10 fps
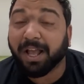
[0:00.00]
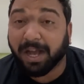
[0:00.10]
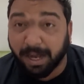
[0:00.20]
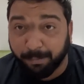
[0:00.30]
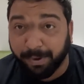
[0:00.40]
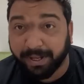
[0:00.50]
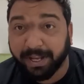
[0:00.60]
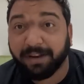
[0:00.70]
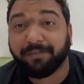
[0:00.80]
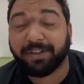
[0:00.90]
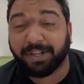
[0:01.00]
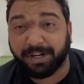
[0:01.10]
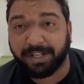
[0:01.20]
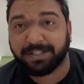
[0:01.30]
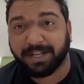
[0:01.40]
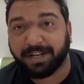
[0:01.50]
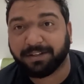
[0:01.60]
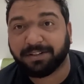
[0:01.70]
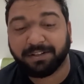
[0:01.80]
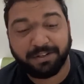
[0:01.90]
I begin with the
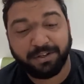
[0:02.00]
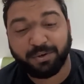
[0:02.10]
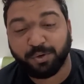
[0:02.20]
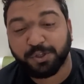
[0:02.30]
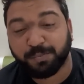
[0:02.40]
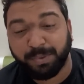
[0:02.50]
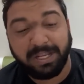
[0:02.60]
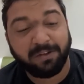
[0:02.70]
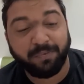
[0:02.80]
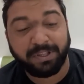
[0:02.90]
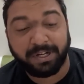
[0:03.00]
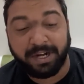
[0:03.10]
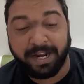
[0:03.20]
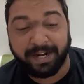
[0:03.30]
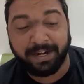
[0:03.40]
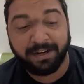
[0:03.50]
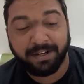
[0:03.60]
desire to speak with the dead.